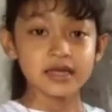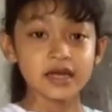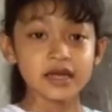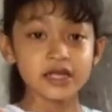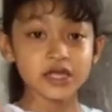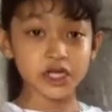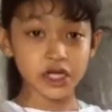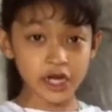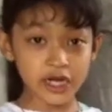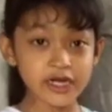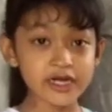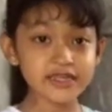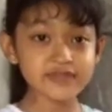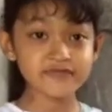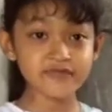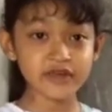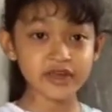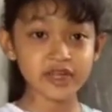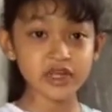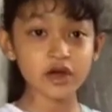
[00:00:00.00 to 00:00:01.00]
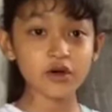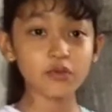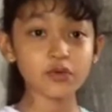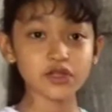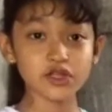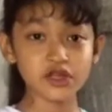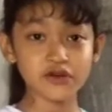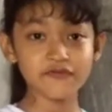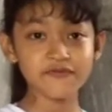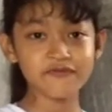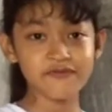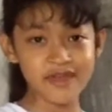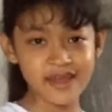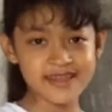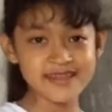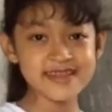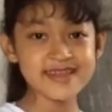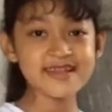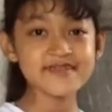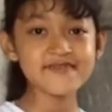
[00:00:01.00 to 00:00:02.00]
Share this video with your
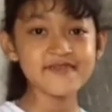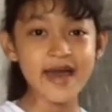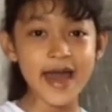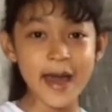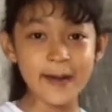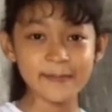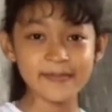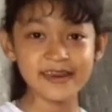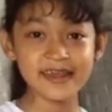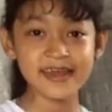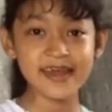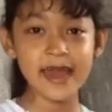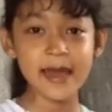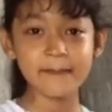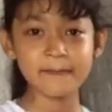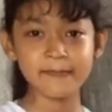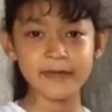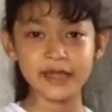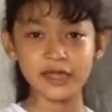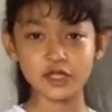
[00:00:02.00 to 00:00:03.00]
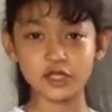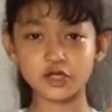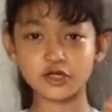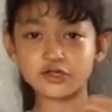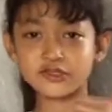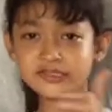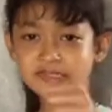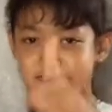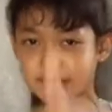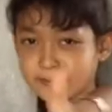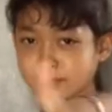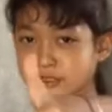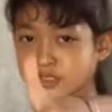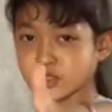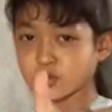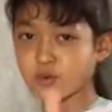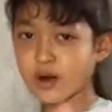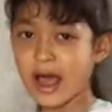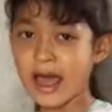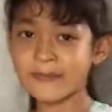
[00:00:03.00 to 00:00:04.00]
friends and family, and make sure to
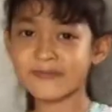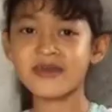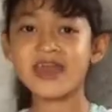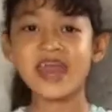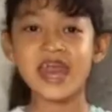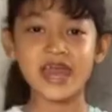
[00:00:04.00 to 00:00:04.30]
subscribe.